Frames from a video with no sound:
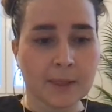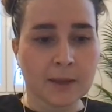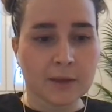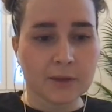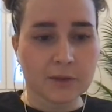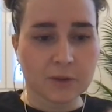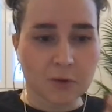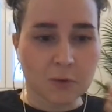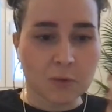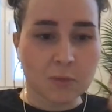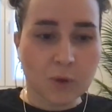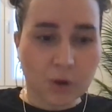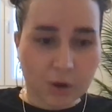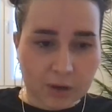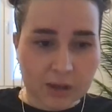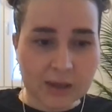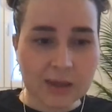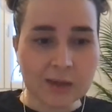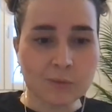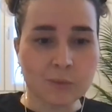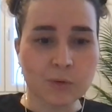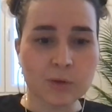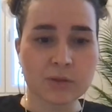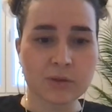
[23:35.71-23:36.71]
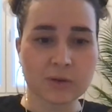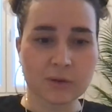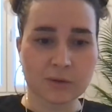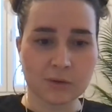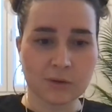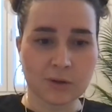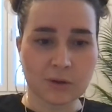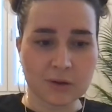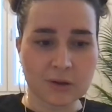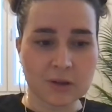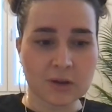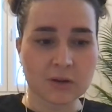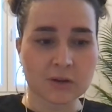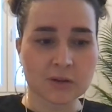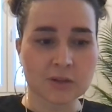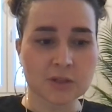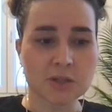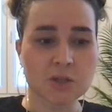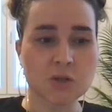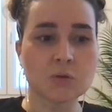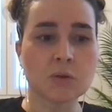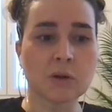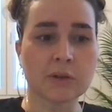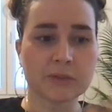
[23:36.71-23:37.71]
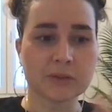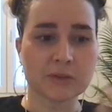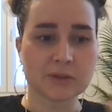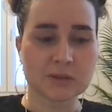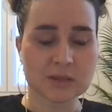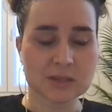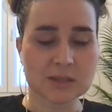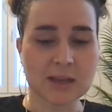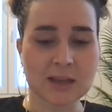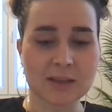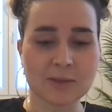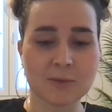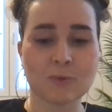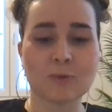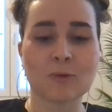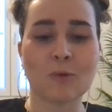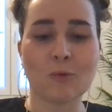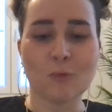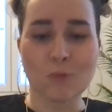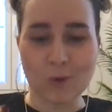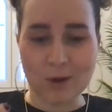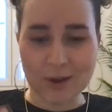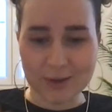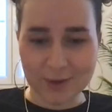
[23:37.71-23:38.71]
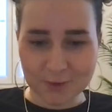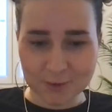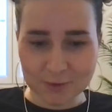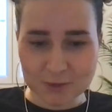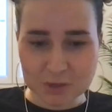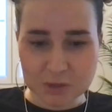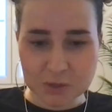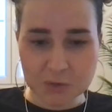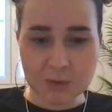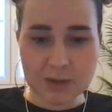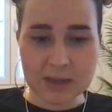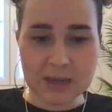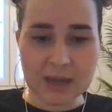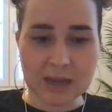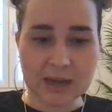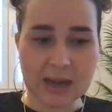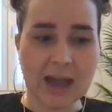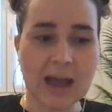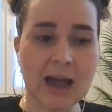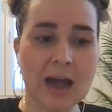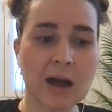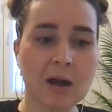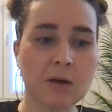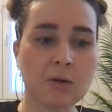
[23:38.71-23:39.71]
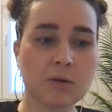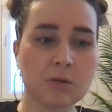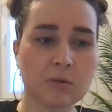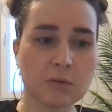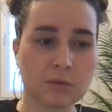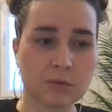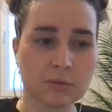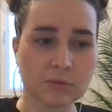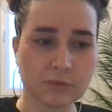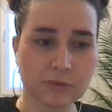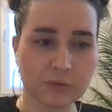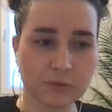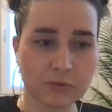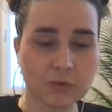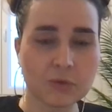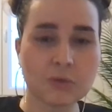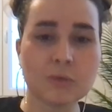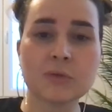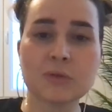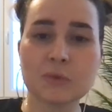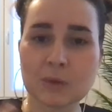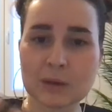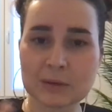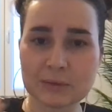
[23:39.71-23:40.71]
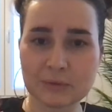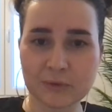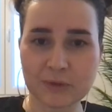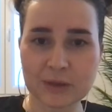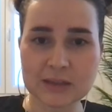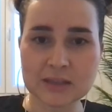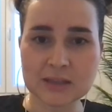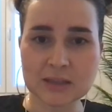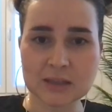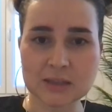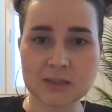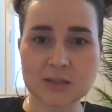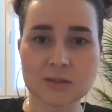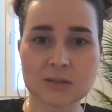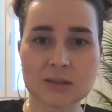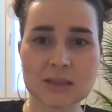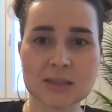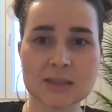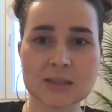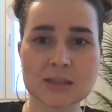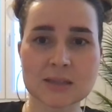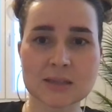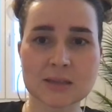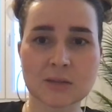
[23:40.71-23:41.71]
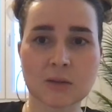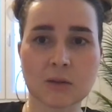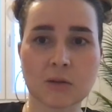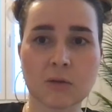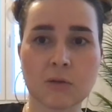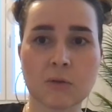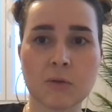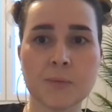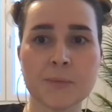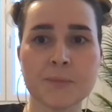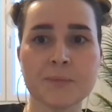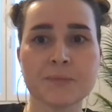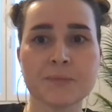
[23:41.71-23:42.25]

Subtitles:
working with your lawyers to understand what you're doing and how do it fit into this. So